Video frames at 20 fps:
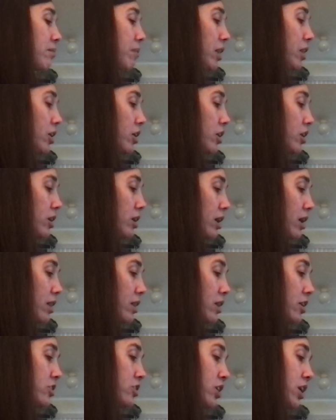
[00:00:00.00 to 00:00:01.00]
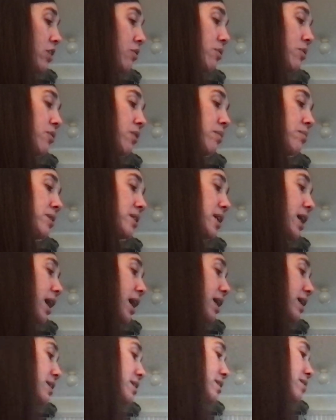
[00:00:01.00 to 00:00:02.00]
Mother. And then John would rub his
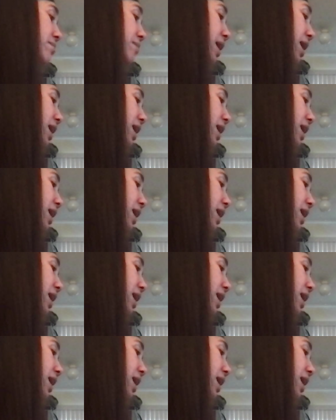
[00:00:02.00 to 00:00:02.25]
eyes and